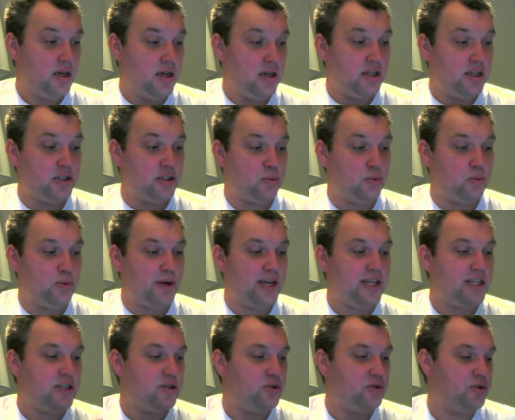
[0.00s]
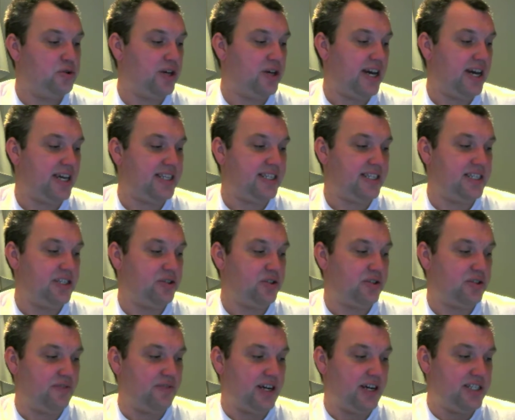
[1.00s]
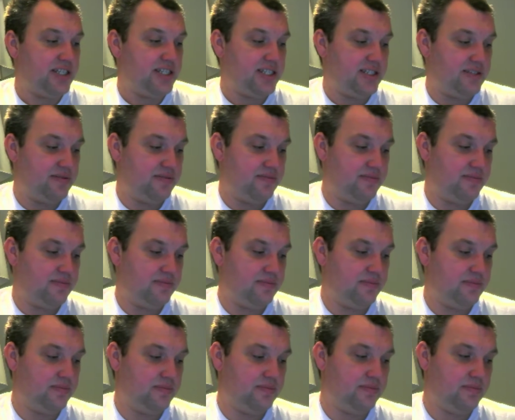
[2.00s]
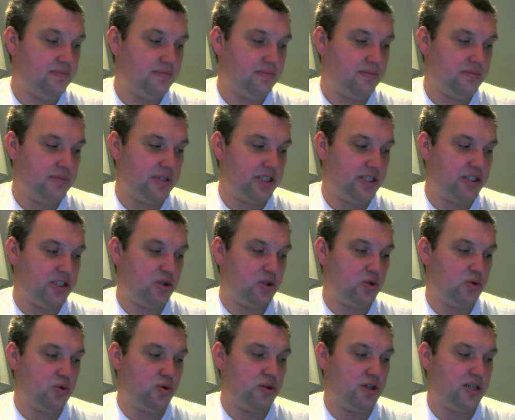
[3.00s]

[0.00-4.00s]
The way you add a new device is you